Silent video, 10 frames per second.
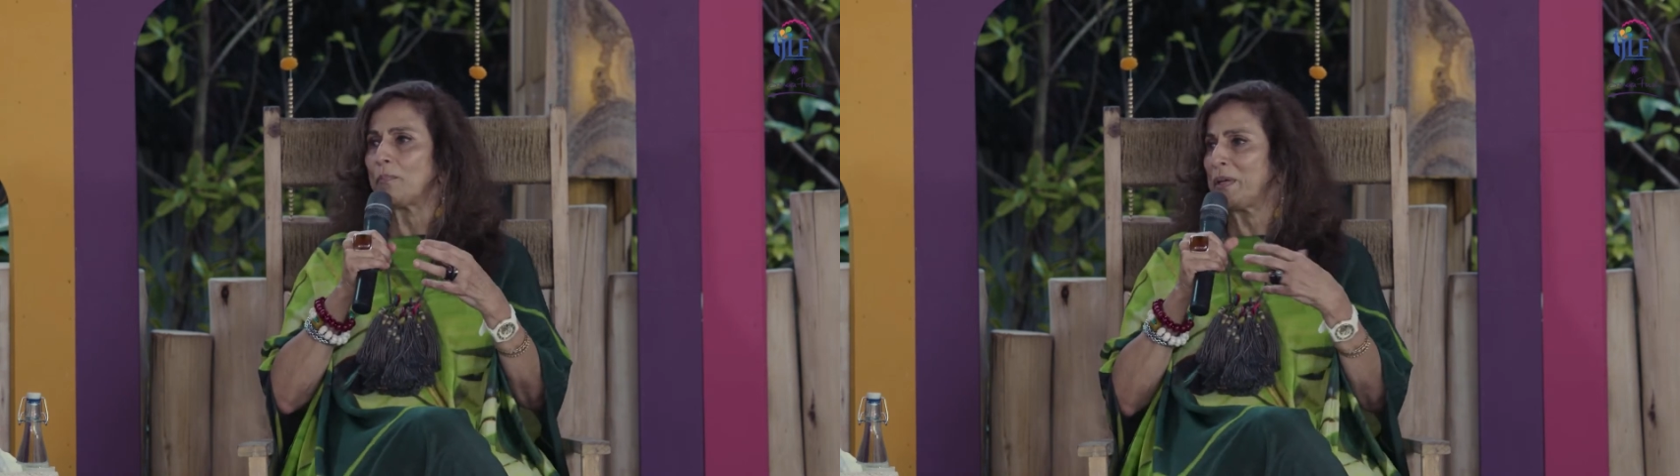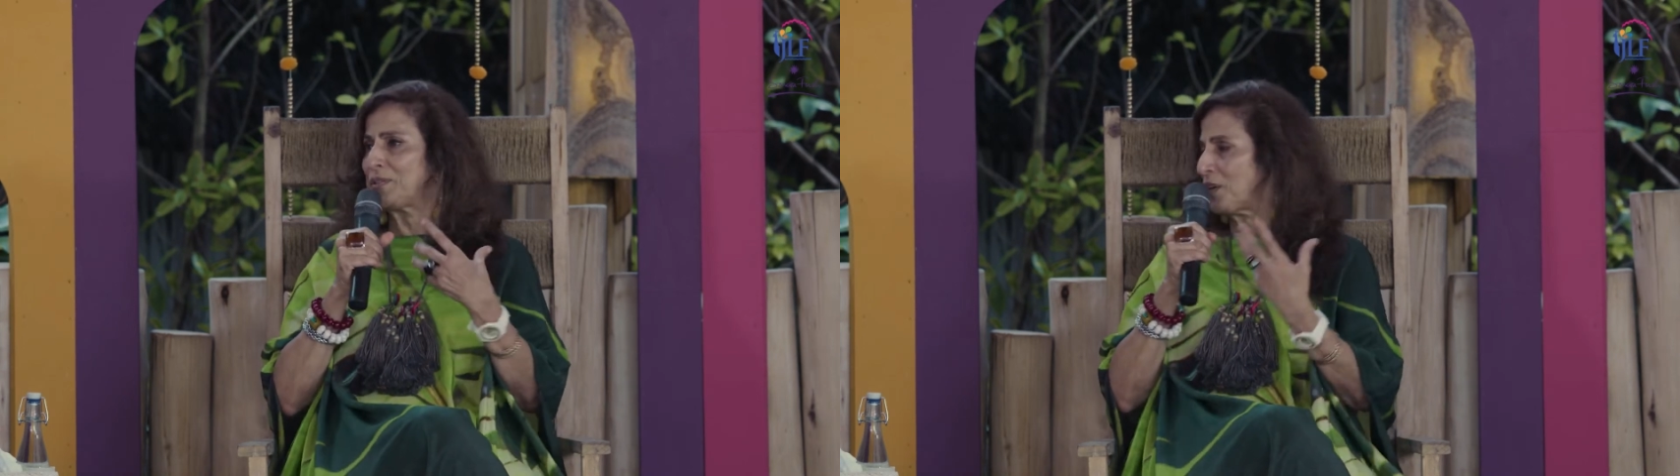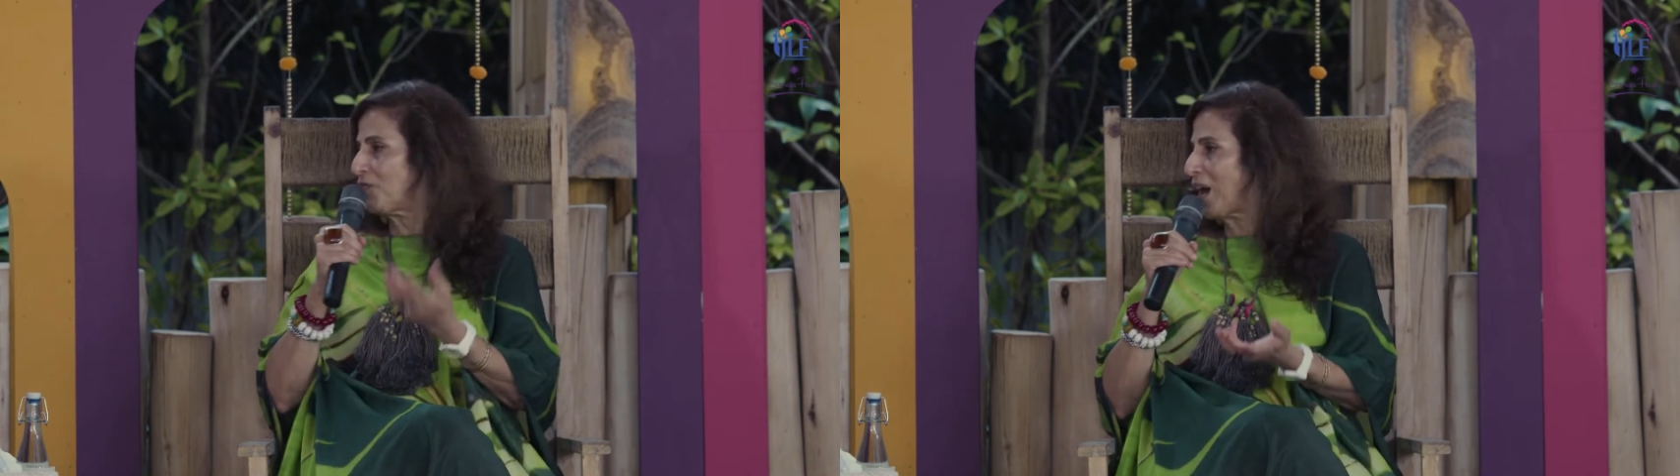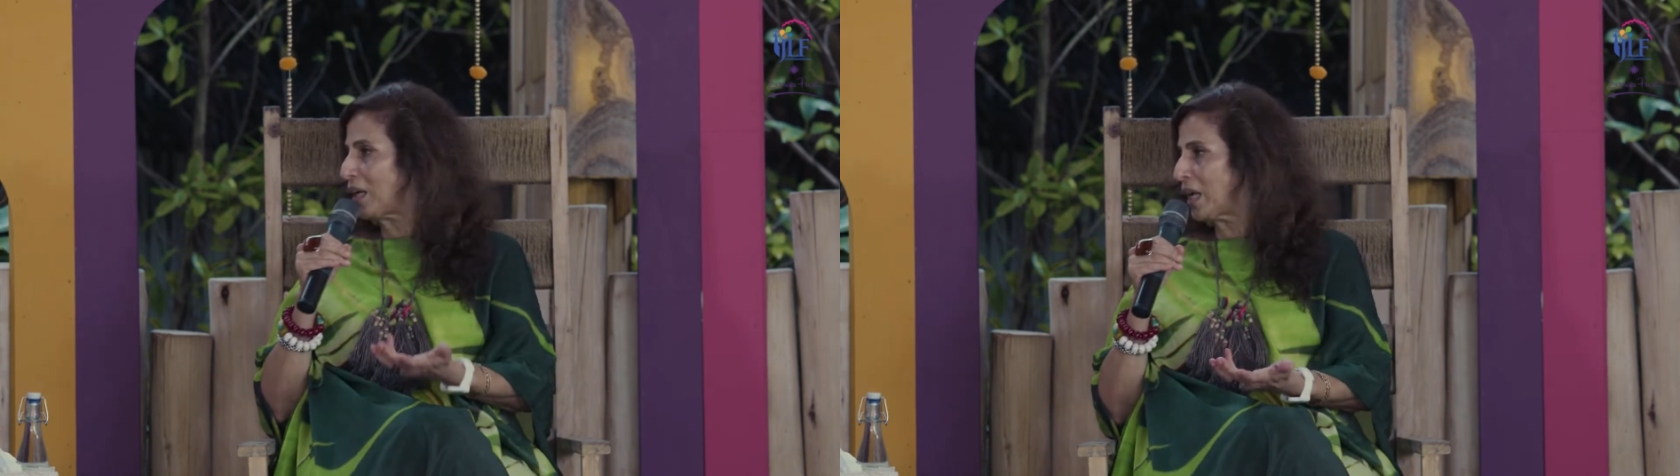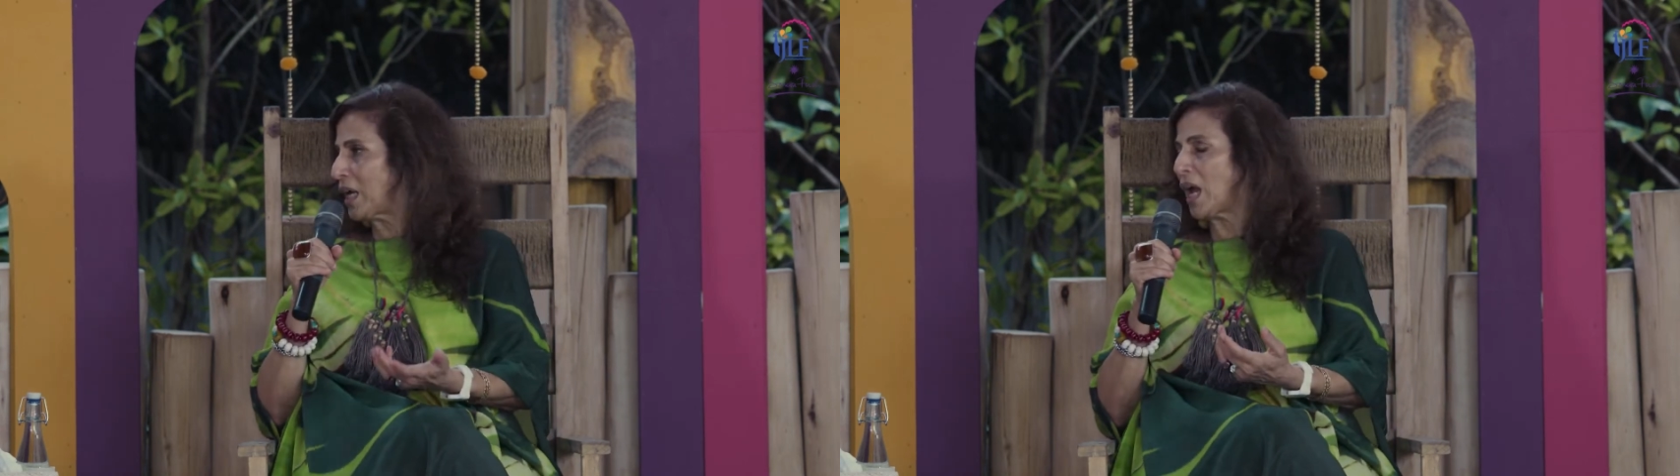
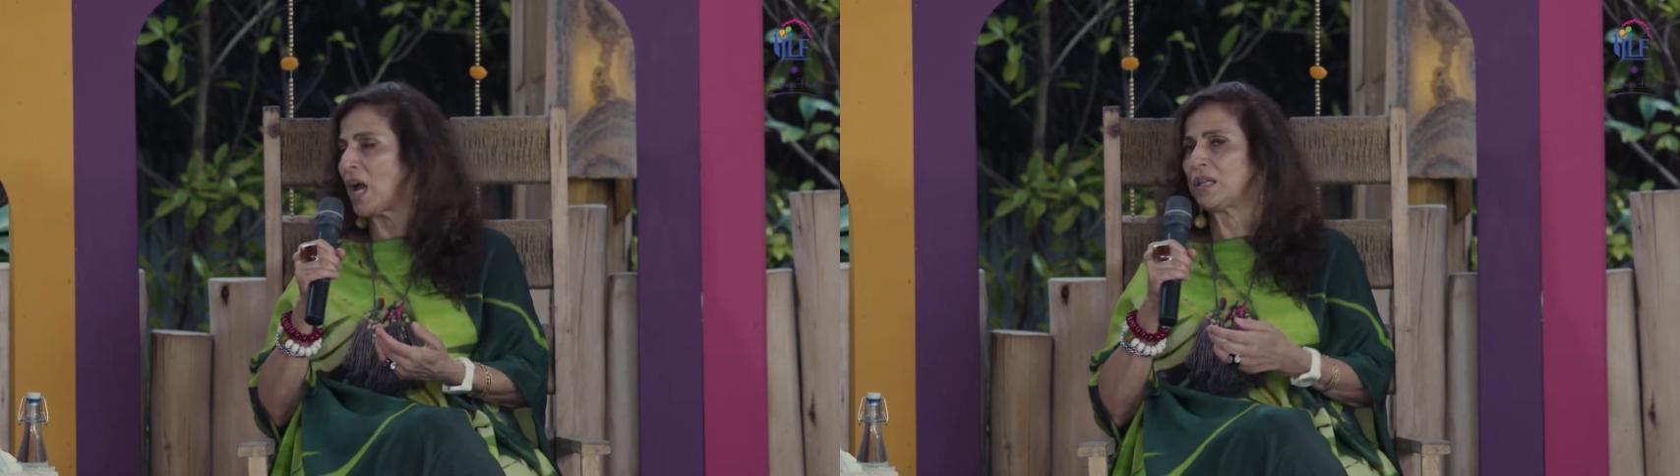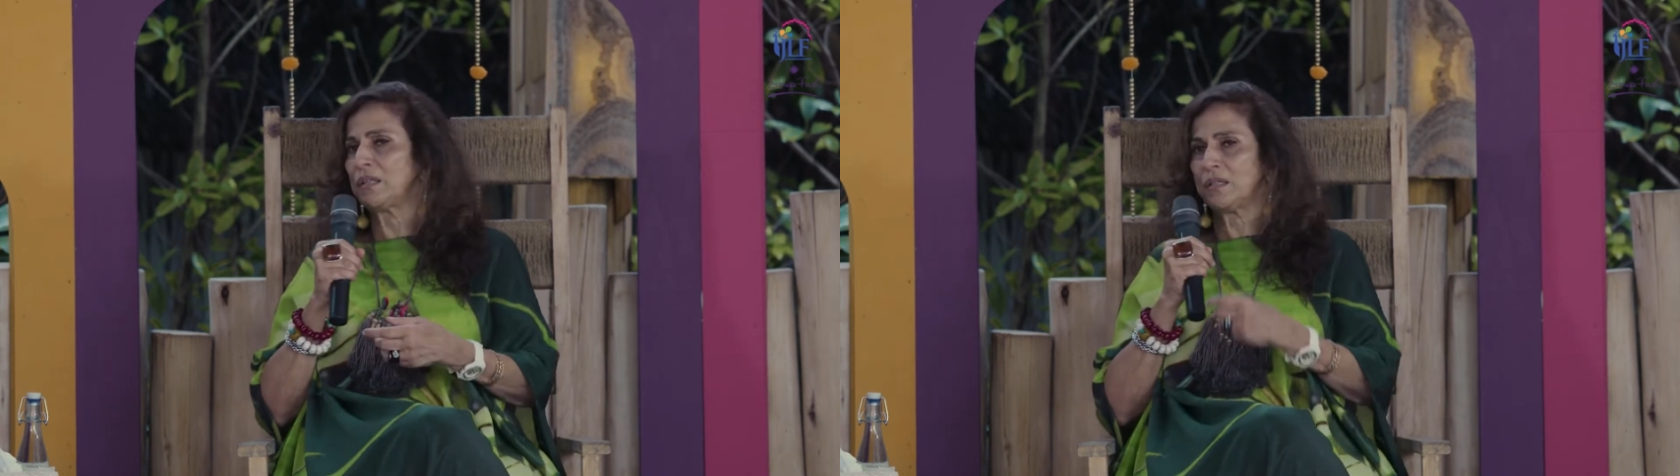Bidranwale and